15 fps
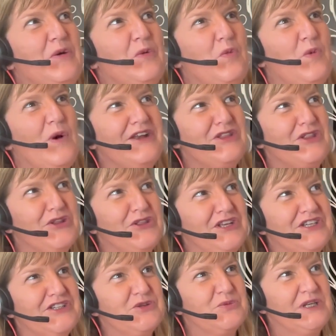one of the
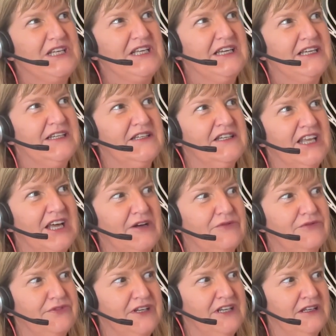things that we lo-
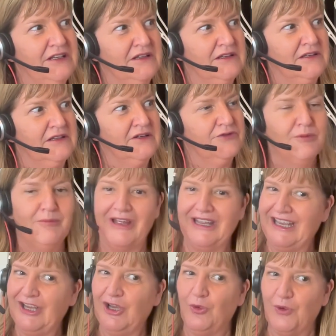love in from my
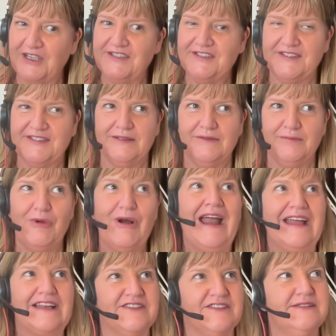EOS
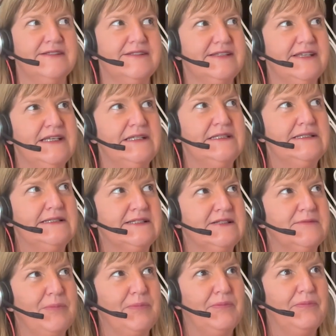practice is
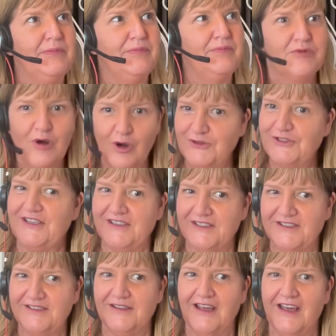
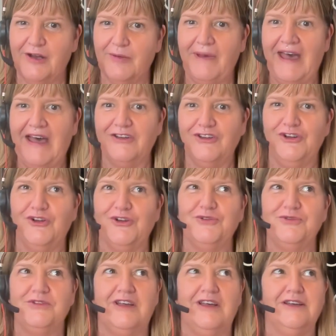process and about you know
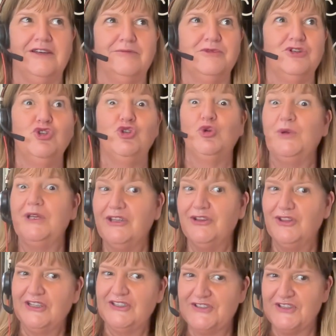um, doing
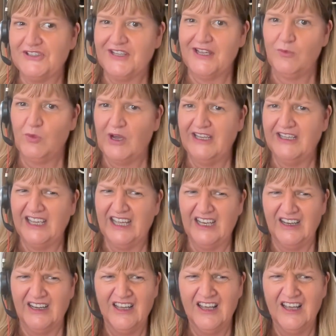things the same way again.